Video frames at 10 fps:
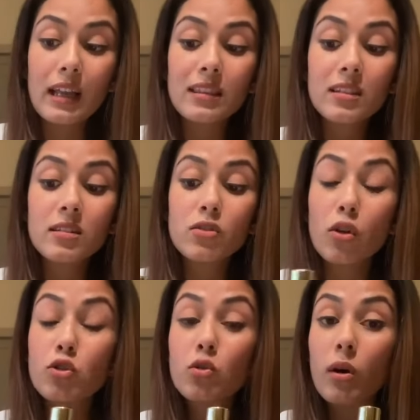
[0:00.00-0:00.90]
This is
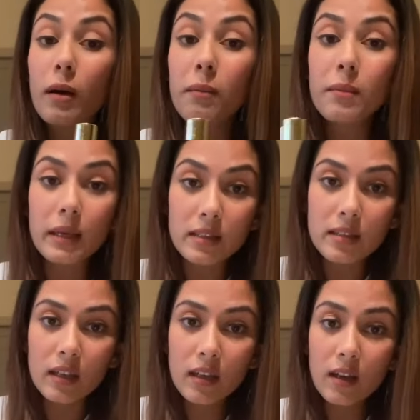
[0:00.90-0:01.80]
also
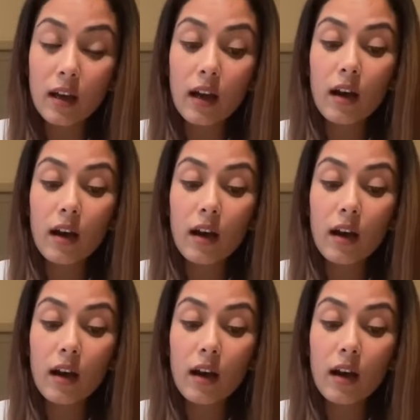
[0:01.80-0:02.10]
amazing.